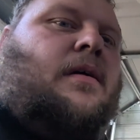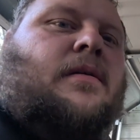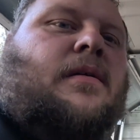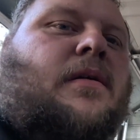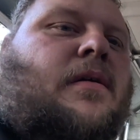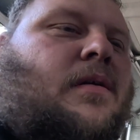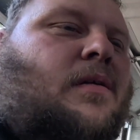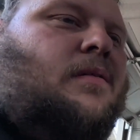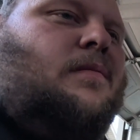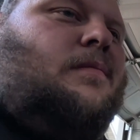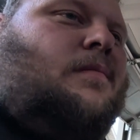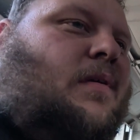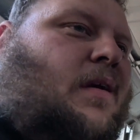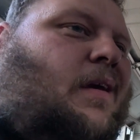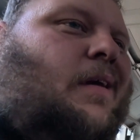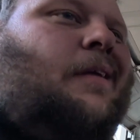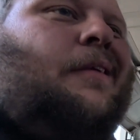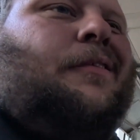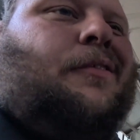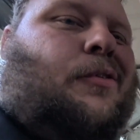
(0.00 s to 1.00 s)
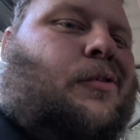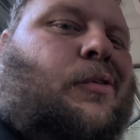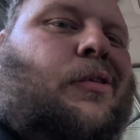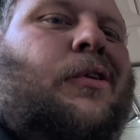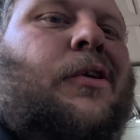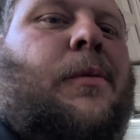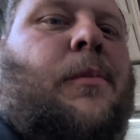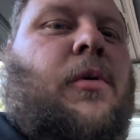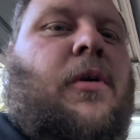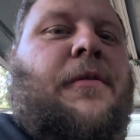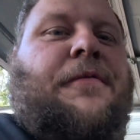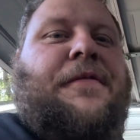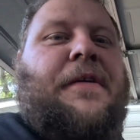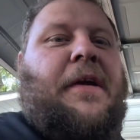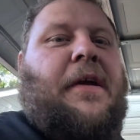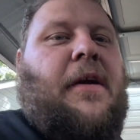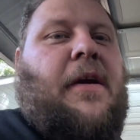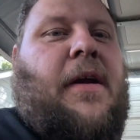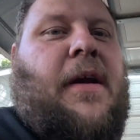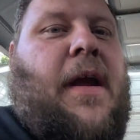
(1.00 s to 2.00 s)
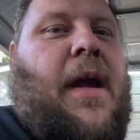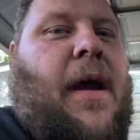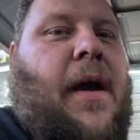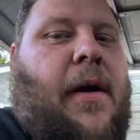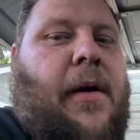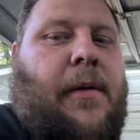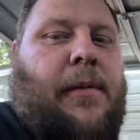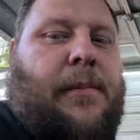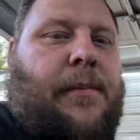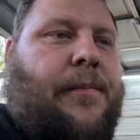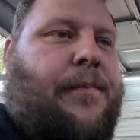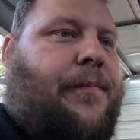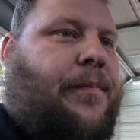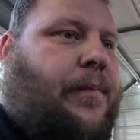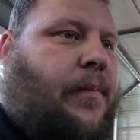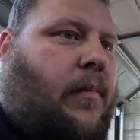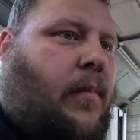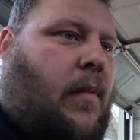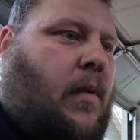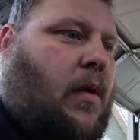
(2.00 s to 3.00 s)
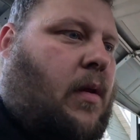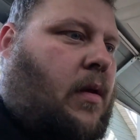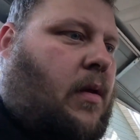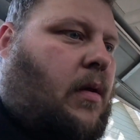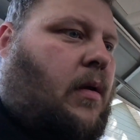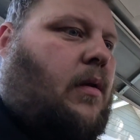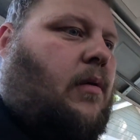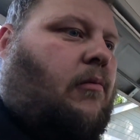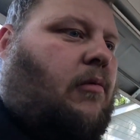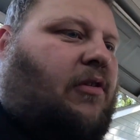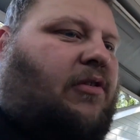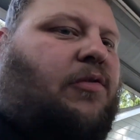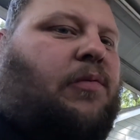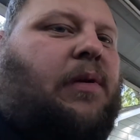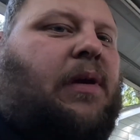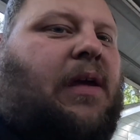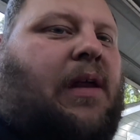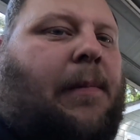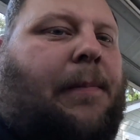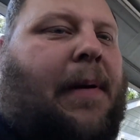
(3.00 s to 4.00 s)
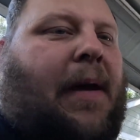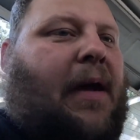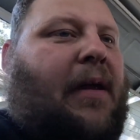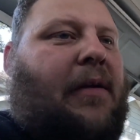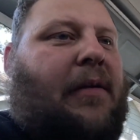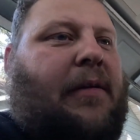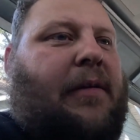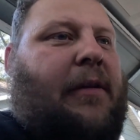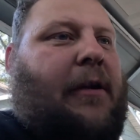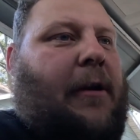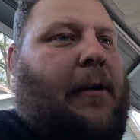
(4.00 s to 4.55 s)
I had to do a little more figuring out once we get a panel in